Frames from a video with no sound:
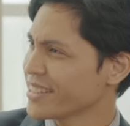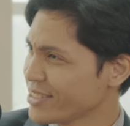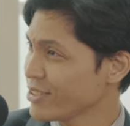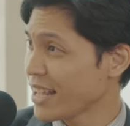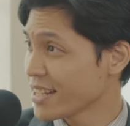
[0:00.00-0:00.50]
What?
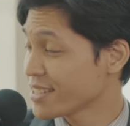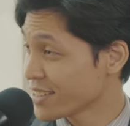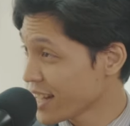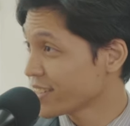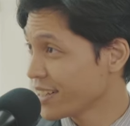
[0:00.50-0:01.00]
So
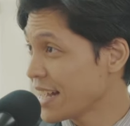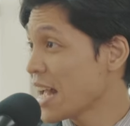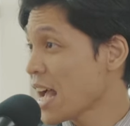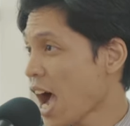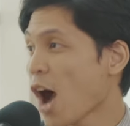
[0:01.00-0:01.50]

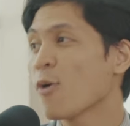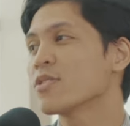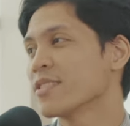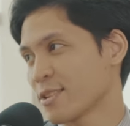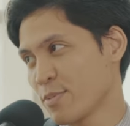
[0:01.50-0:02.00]
how
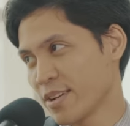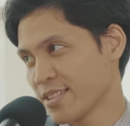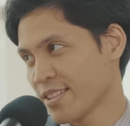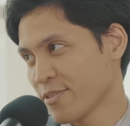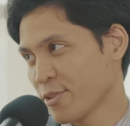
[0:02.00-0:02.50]
was the
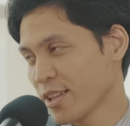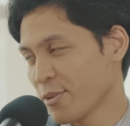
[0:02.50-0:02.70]
experience that for